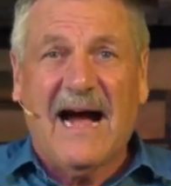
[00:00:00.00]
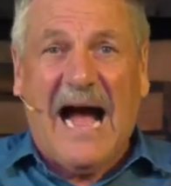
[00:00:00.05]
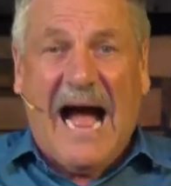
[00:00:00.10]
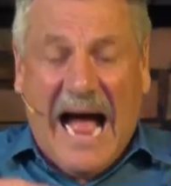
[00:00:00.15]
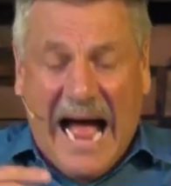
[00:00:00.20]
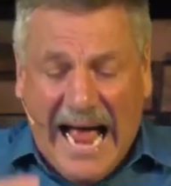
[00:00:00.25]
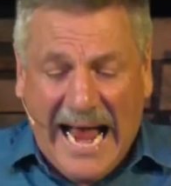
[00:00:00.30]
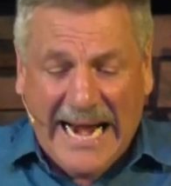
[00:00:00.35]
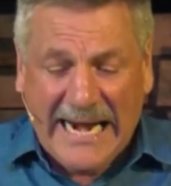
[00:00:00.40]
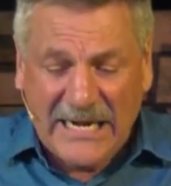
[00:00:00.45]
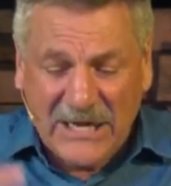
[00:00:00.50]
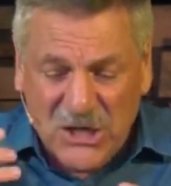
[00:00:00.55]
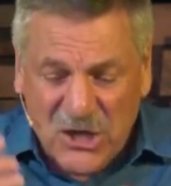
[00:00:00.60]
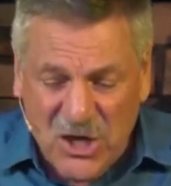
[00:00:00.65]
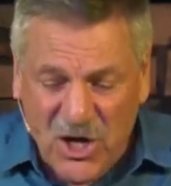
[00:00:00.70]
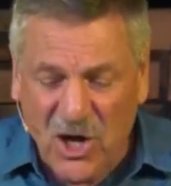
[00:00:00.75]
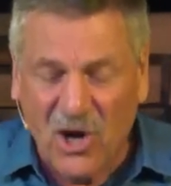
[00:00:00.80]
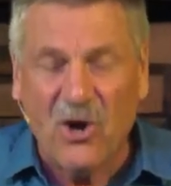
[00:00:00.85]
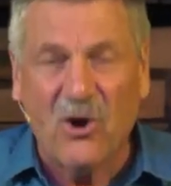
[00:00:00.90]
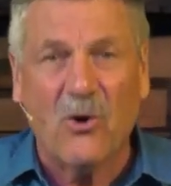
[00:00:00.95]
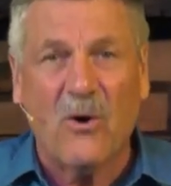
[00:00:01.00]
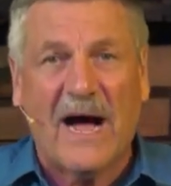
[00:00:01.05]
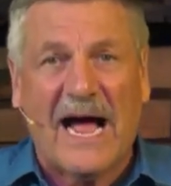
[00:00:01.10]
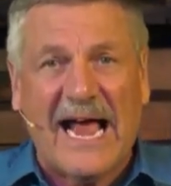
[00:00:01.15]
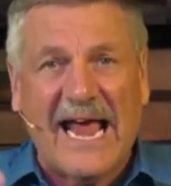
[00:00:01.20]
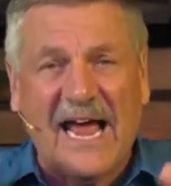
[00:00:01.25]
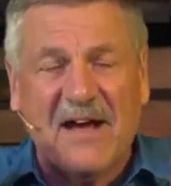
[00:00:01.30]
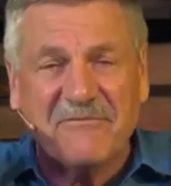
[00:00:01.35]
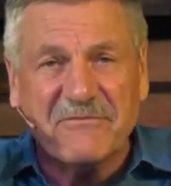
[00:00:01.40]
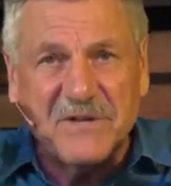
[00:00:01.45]
I know
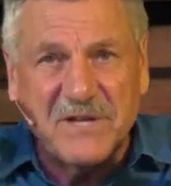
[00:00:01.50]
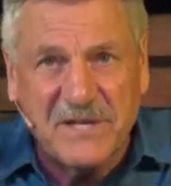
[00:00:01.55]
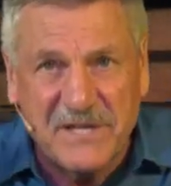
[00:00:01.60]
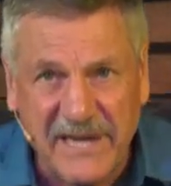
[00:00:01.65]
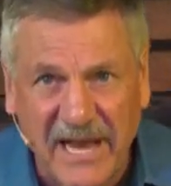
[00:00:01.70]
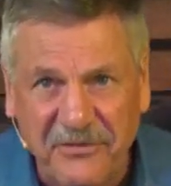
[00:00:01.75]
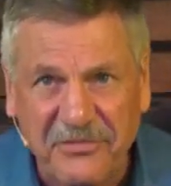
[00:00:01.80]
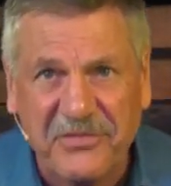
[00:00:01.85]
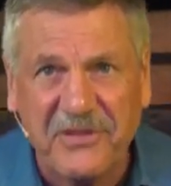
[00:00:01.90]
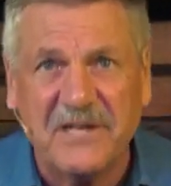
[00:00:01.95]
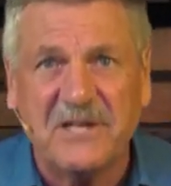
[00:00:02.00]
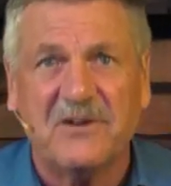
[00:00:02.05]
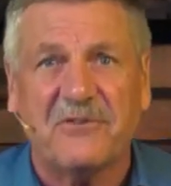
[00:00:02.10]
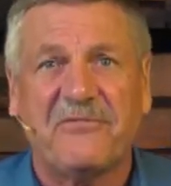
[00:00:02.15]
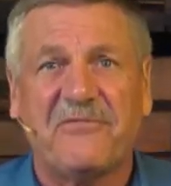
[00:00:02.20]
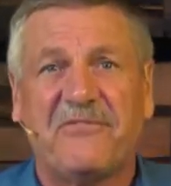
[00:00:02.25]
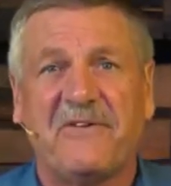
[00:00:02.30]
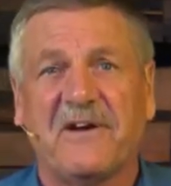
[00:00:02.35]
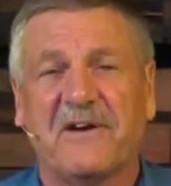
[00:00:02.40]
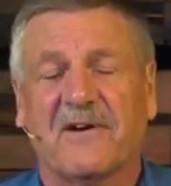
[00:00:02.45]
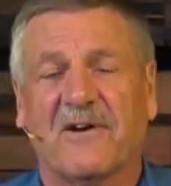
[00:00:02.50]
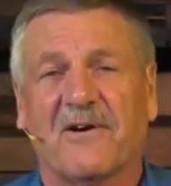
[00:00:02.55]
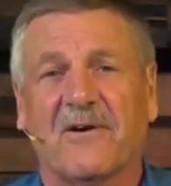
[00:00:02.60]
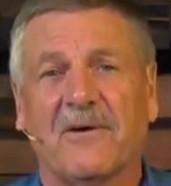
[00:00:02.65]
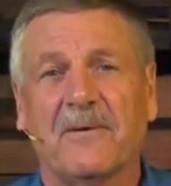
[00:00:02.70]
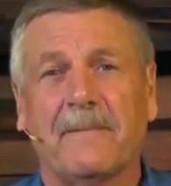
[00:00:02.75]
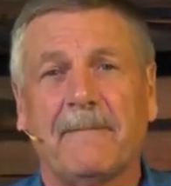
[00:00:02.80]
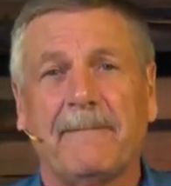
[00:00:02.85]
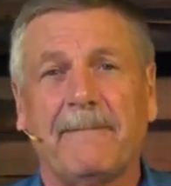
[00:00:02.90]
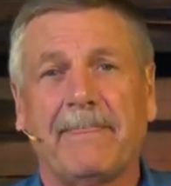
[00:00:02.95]
I have nothing to
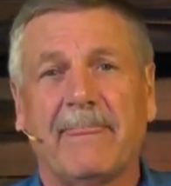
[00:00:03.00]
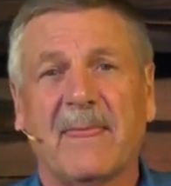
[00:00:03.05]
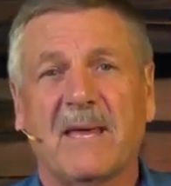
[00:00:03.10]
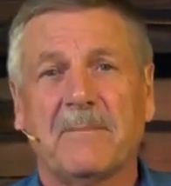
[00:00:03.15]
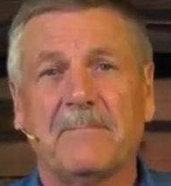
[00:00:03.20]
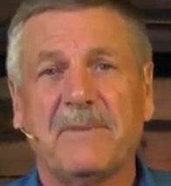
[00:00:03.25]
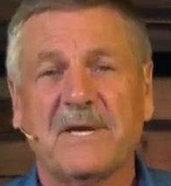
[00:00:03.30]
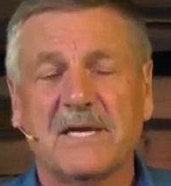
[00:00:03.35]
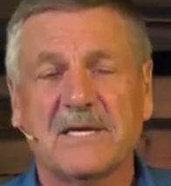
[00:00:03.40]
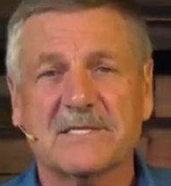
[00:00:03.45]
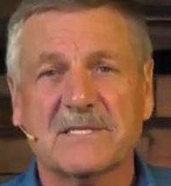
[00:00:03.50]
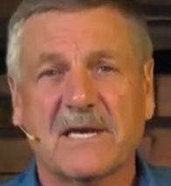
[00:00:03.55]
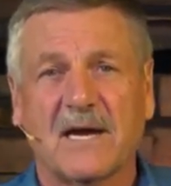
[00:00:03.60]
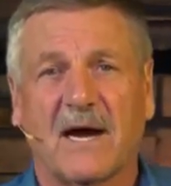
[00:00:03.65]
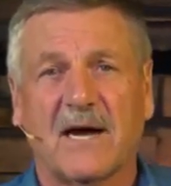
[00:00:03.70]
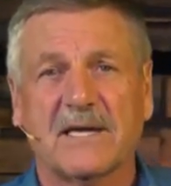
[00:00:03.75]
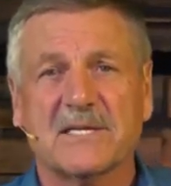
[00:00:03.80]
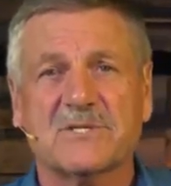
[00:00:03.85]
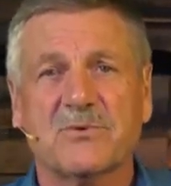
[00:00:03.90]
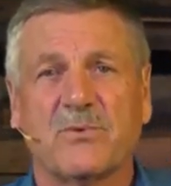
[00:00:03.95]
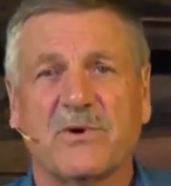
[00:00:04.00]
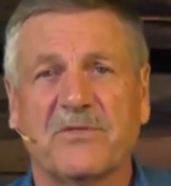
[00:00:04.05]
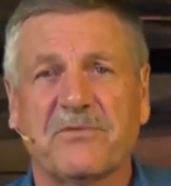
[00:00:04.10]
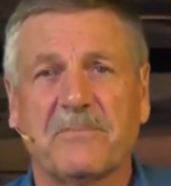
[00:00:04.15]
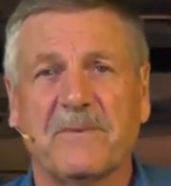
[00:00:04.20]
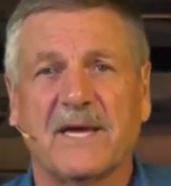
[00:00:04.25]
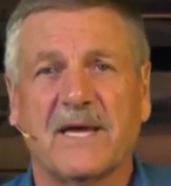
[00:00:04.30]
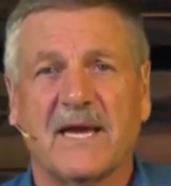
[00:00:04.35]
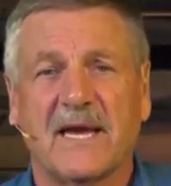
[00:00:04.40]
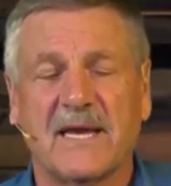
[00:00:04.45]
fear because God is
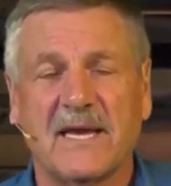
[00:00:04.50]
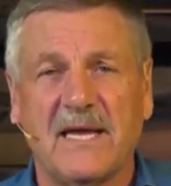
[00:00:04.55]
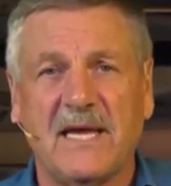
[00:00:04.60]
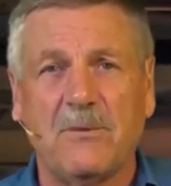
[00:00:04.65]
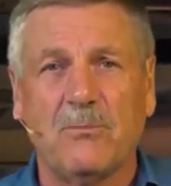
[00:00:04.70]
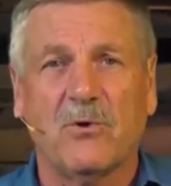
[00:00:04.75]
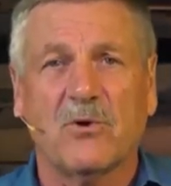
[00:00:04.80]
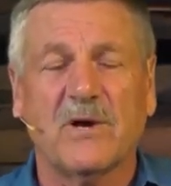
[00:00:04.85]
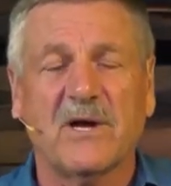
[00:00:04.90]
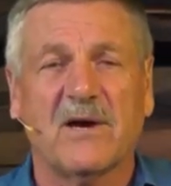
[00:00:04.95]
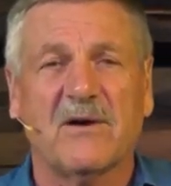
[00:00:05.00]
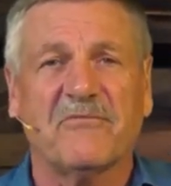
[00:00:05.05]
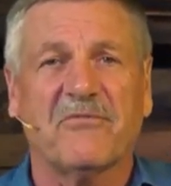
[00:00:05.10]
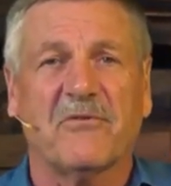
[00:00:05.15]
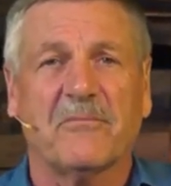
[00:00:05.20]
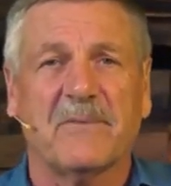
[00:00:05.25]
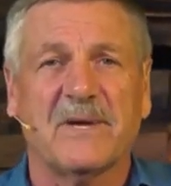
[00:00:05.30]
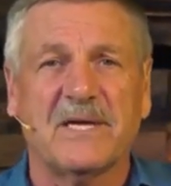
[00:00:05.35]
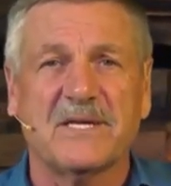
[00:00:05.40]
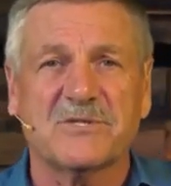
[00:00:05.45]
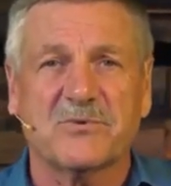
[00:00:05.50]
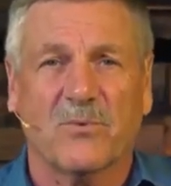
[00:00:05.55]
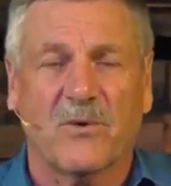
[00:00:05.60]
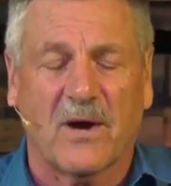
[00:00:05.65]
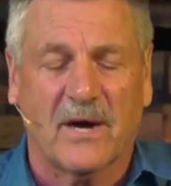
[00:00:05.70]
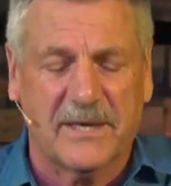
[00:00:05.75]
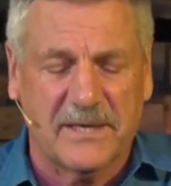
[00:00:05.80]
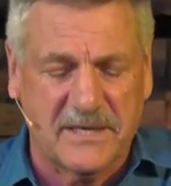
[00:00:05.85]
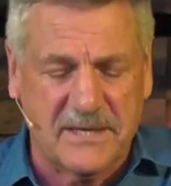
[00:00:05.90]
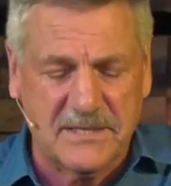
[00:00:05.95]
with me and he will comfort me, his
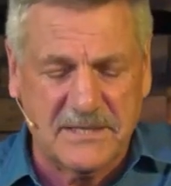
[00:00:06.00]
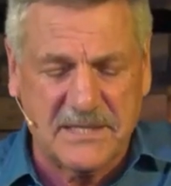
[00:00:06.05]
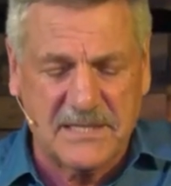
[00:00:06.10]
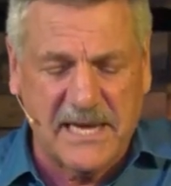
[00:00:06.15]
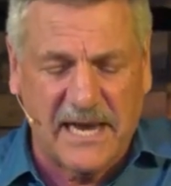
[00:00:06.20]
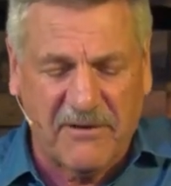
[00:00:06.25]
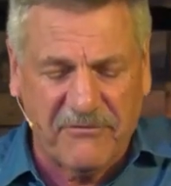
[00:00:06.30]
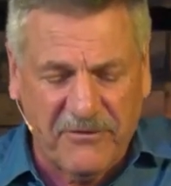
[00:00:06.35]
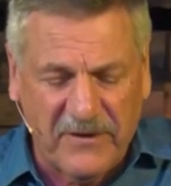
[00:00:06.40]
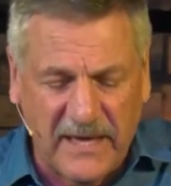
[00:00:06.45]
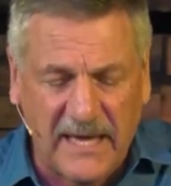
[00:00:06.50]
rod and his staff.